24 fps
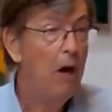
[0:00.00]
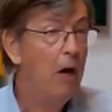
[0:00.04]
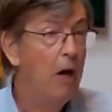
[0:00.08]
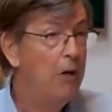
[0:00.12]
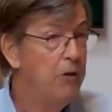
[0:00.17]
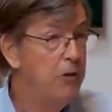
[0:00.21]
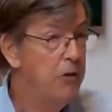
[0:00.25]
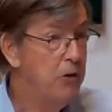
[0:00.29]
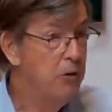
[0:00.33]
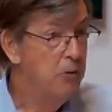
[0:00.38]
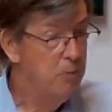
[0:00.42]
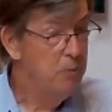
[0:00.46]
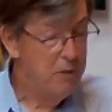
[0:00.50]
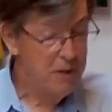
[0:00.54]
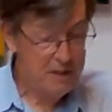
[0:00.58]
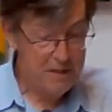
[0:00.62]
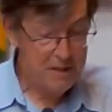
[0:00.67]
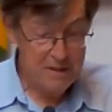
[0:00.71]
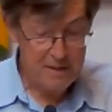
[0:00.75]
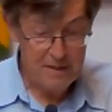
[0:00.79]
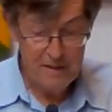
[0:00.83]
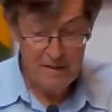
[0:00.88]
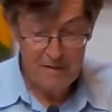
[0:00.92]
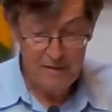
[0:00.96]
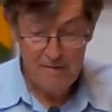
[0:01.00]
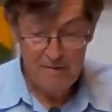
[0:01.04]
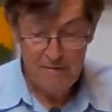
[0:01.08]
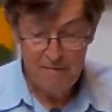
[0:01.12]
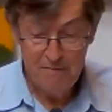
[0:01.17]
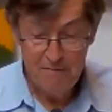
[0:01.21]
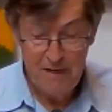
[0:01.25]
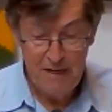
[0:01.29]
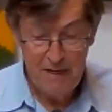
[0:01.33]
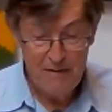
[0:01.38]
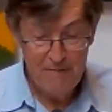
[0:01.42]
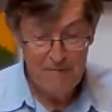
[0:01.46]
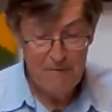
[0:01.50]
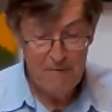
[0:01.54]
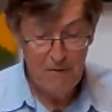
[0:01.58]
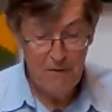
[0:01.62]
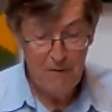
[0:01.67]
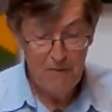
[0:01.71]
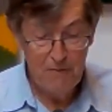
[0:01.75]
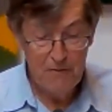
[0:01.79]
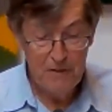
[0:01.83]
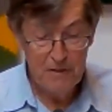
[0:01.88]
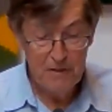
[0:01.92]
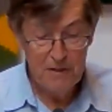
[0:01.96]
A new president ran for
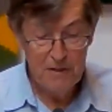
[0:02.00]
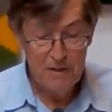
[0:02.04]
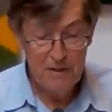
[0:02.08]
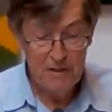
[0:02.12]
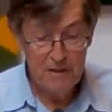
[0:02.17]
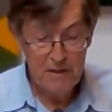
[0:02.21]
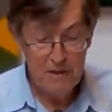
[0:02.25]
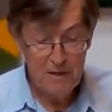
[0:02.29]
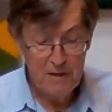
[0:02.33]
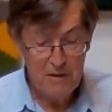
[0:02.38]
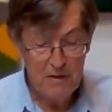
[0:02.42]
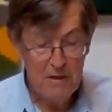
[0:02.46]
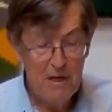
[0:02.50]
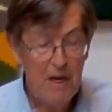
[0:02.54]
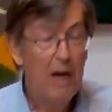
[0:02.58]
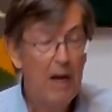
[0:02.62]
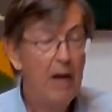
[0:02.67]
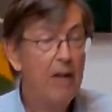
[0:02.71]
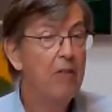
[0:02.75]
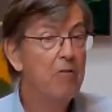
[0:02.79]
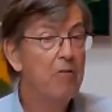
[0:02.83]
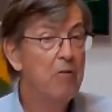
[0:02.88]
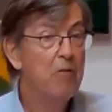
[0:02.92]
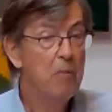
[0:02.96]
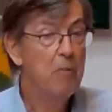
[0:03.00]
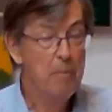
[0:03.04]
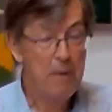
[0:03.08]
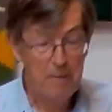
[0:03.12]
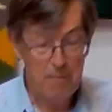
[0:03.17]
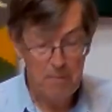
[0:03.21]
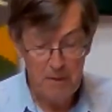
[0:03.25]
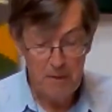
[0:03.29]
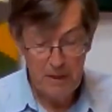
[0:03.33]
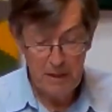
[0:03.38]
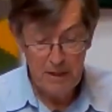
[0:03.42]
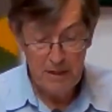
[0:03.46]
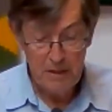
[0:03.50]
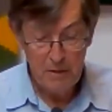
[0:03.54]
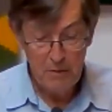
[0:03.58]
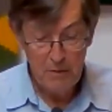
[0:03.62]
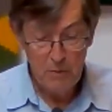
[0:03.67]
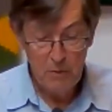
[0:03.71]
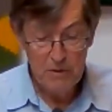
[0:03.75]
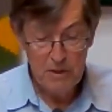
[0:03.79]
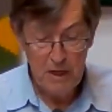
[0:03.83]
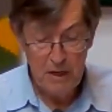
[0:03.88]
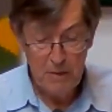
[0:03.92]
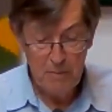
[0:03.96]
office, and the Republic
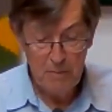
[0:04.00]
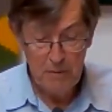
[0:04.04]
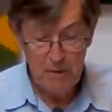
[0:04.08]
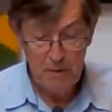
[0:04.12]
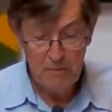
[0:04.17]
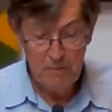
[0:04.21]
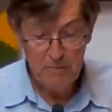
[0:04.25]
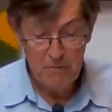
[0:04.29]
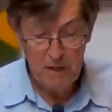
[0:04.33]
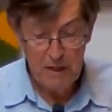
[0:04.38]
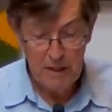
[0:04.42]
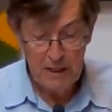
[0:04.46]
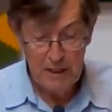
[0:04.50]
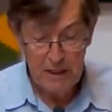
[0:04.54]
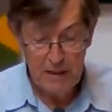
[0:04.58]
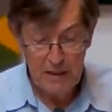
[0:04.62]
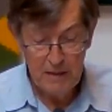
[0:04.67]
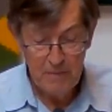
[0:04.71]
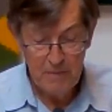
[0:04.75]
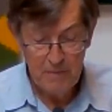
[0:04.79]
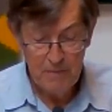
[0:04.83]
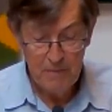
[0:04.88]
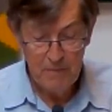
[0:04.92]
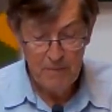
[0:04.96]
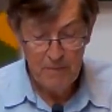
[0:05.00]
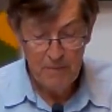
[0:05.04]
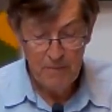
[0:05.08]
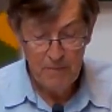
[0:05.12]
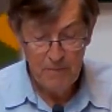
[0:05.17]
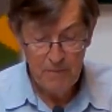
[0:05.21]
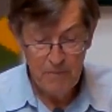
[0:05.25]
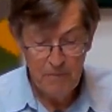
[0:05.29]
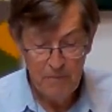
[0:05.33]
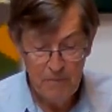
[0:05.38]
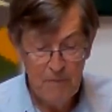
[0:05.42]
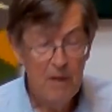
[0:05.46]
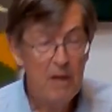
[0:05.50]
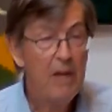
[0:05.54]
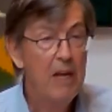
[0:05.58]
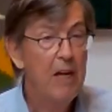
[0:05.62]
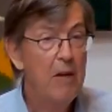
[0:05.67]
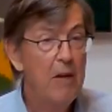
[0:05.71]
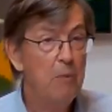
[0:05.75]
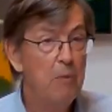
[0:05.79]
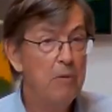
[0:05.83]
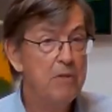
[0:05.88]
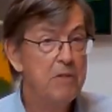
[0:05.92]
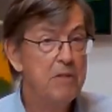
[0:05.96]
was up and running.
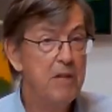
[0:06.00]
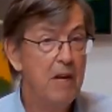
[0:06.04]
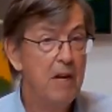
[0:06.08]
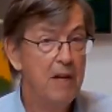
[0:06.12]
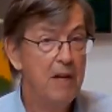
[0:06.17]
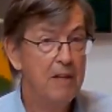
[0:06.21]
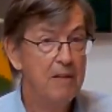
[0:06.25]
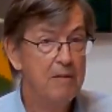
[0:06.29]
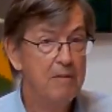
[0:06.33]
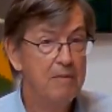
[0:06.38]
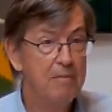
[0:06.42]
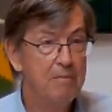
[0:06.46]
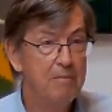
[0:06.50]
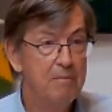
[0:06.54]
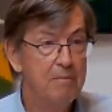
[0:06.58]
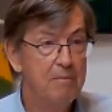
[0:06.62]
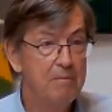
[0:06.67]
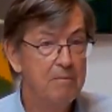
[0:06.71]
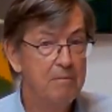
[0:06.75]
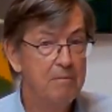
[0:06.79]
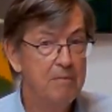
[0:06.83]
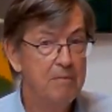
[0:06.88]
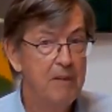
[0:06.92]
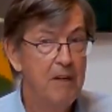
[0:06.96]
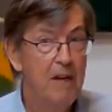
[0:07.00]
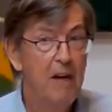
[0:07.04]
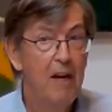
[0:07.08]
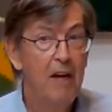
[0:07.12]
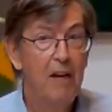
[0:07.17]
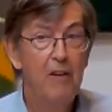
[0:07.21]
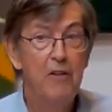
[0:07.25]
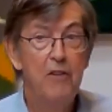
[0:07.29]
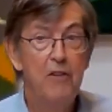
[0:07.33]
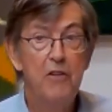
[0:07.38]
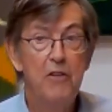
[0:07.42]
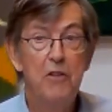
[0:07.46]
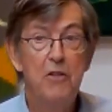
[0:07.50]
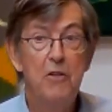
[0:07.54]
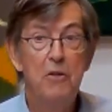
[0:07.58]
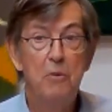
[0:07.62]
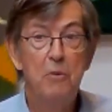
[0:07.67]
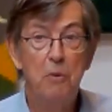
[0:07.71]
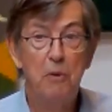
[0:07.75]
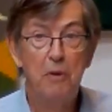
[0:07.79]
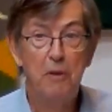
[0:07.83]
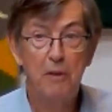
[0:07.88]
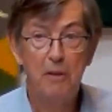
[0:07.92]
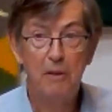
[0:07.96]
It was done. A
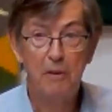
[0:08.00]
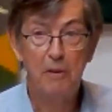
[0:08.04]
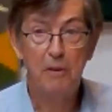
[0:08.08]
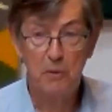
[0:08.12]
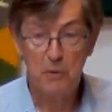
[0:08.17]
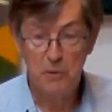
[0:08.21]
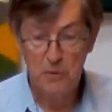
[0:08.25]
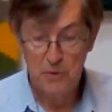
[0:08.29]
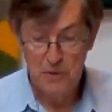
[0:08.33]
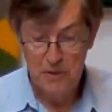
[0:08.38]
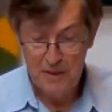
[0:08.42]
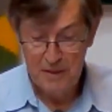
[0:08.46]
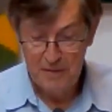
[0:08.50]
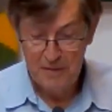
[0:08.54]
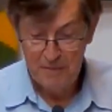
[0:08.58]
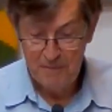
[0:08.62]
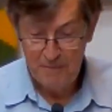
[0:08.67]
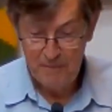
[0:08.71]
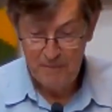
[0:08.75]
new world order.